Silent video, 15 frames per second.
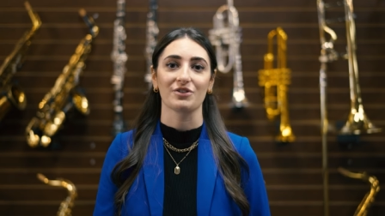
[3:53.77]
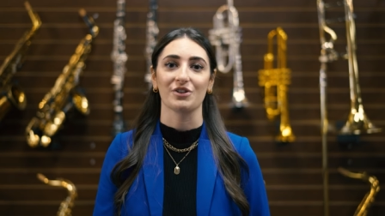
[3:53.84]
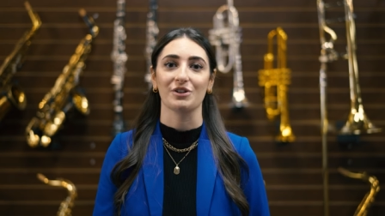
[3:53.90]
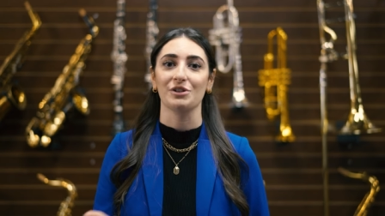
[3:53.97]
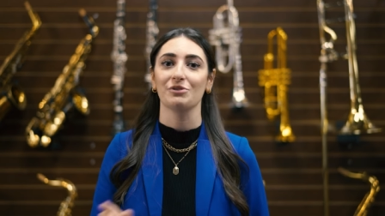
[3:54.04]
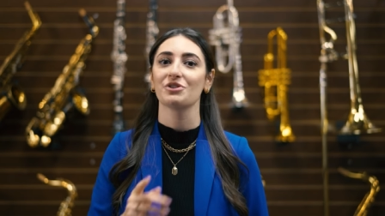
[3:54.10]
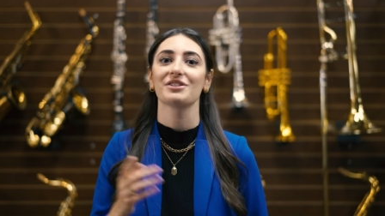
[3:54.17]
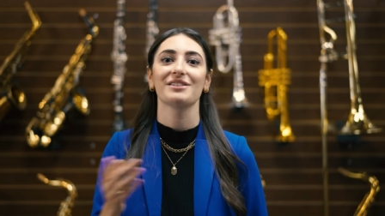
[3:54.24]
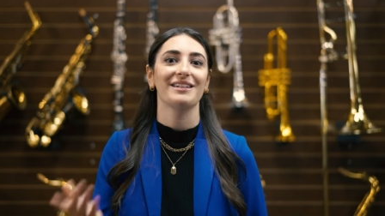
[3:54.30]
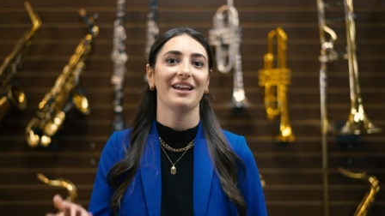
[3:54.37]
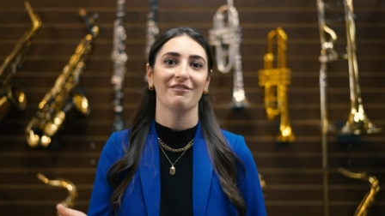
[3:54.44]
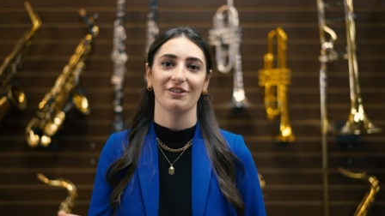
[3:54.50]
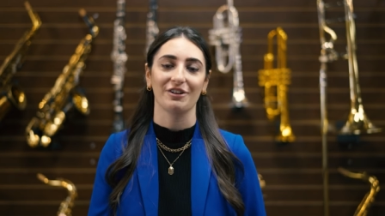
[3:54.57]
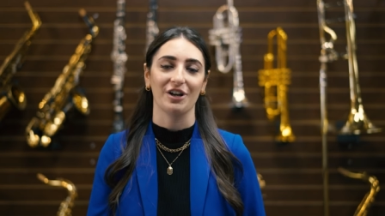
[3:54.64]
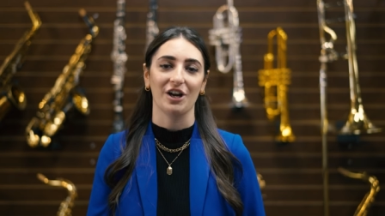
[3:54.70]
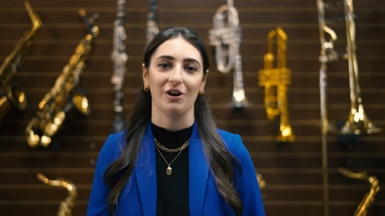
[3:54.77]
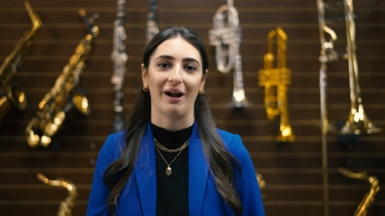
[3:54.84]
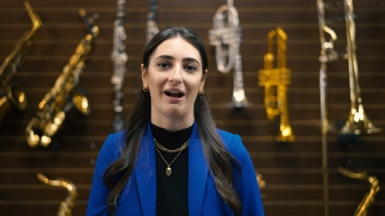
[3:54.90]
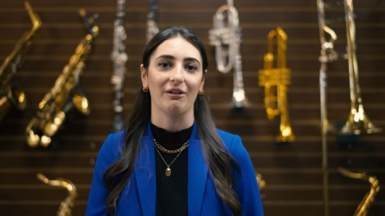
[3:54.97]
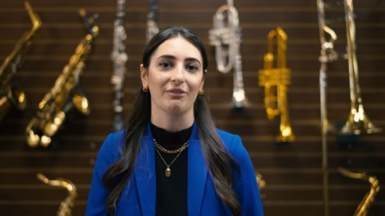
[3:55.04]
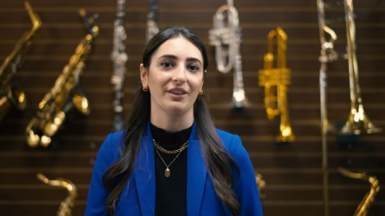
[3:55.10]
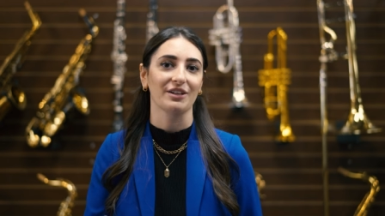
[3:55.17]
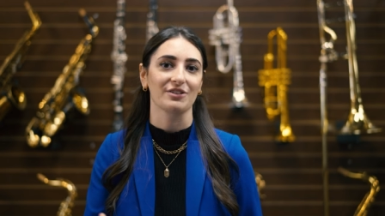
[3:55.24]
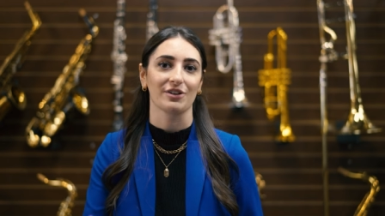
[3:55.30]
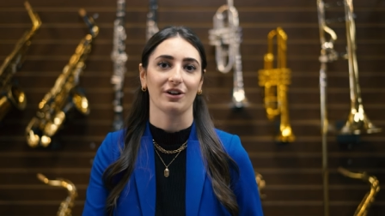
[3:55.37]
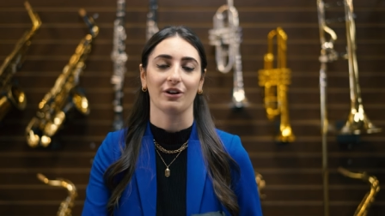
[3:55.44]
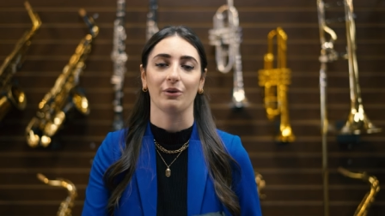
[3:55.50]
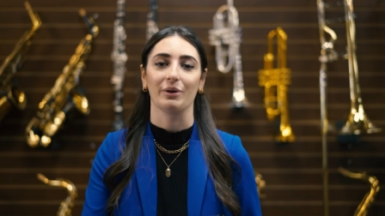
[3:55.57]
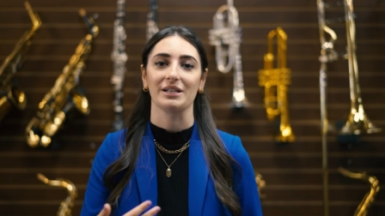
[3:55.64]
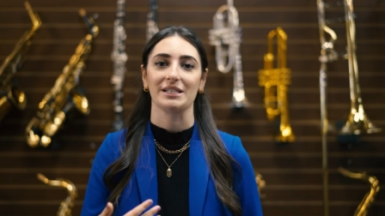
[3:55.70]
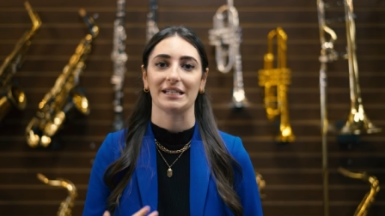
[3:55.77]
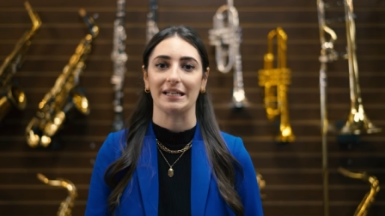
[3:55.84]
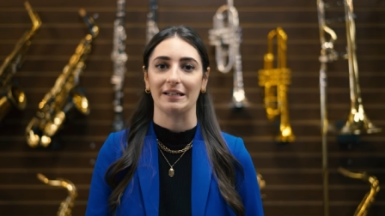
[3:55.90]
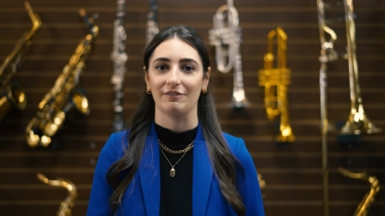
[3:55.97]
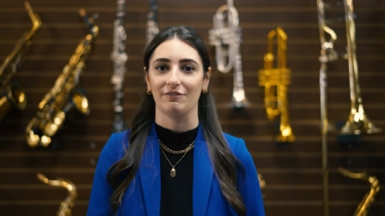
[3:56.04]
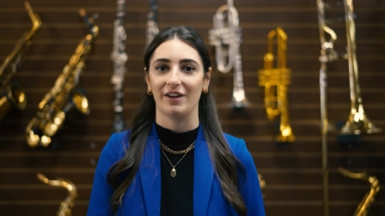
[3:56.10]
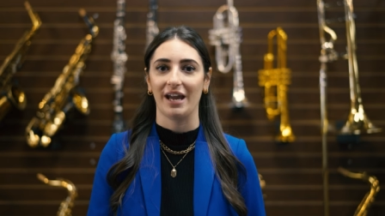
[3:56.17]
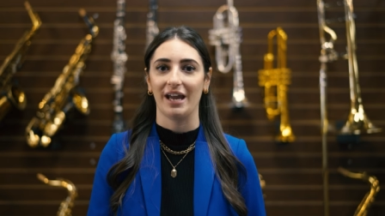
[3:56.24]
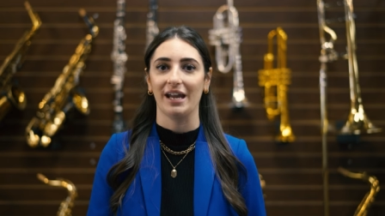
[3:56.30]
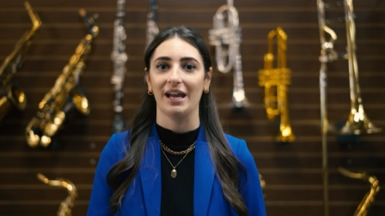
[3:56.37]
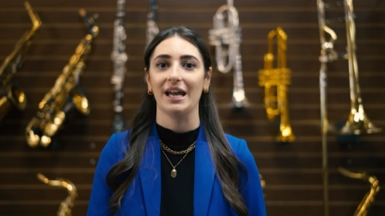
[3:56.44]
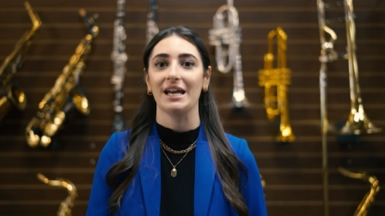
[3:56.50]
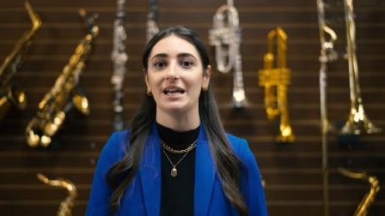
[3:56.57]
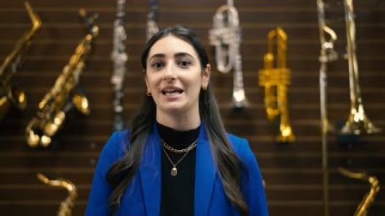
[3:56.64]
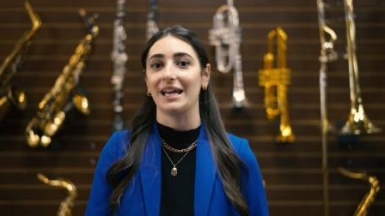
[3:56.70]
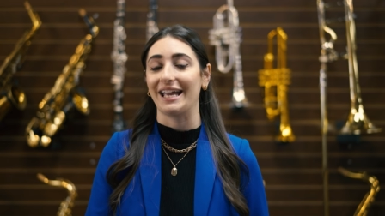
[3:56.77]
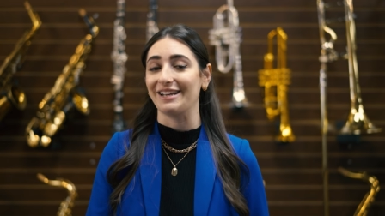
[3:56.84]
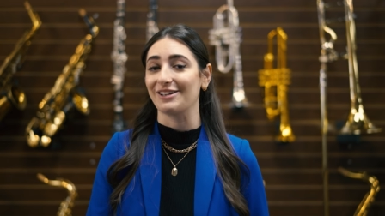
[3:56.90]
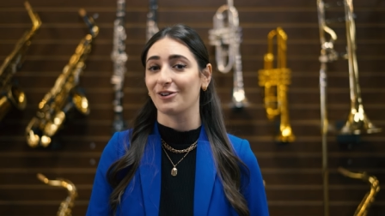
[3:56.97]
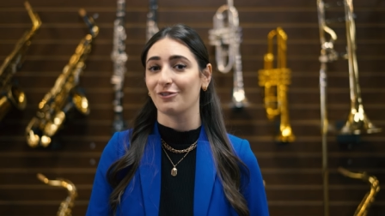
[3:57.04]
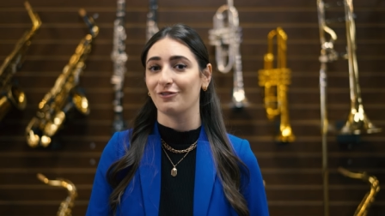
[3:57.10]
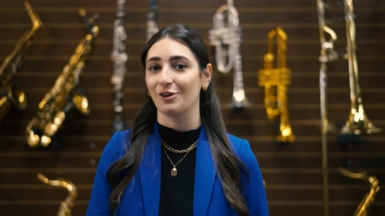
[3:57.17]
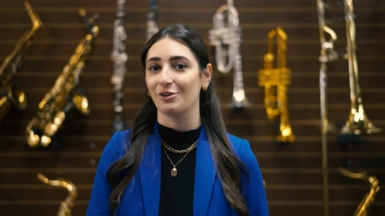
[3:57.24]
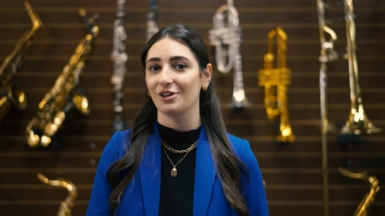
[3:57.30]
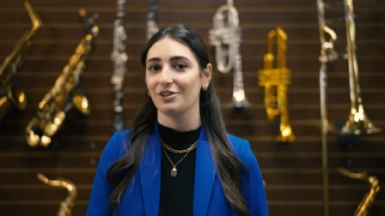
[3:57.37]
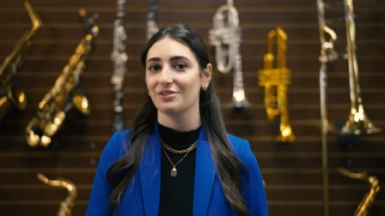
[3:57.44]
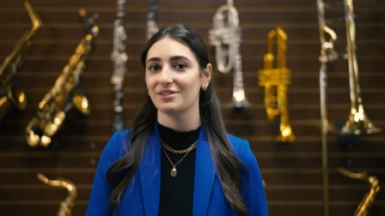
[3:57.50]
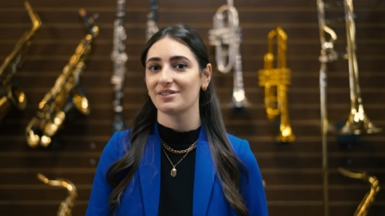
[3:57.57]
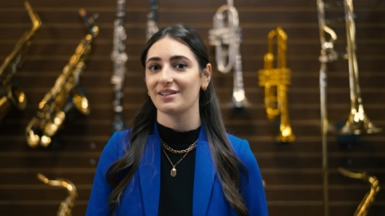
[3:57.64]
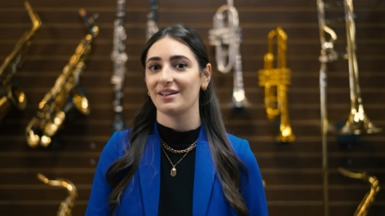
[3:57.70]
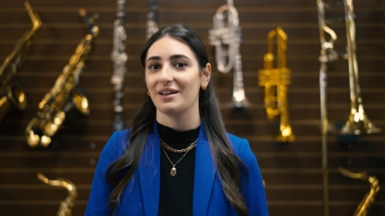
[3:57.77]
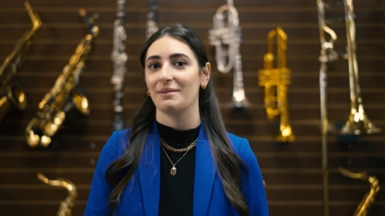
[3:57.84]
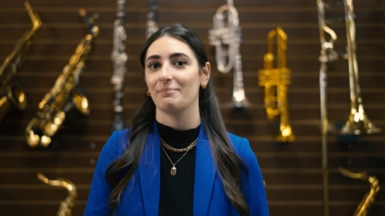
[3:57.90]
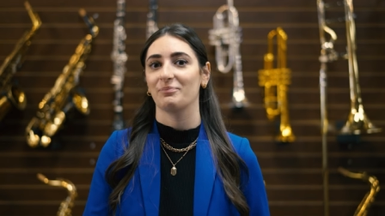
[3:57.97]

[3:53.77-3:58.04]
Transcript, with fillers: So you just never know how things are going to convey in your photos.